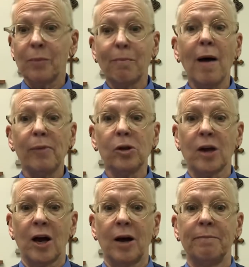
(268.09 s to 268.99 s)
bubble
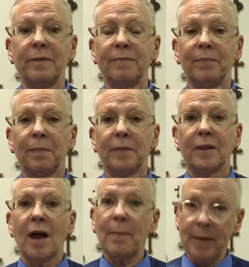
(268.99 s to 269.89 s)
gum,
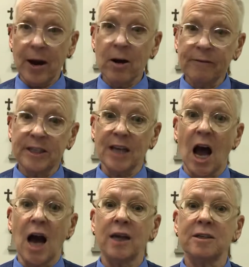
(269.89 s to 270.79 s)
a pair of
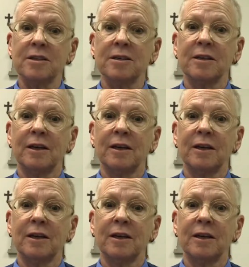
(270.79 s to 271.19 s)
socks,